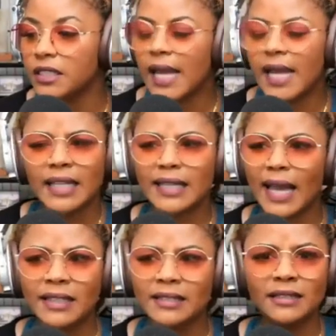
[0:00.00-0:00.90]
that
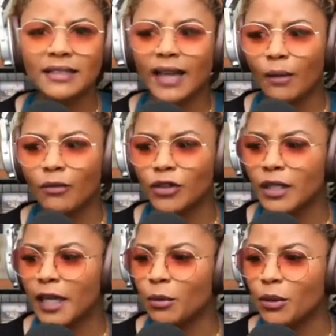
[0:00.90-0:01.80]
he's not for
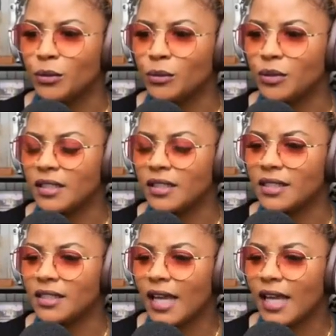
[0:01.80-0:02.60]
labor unions,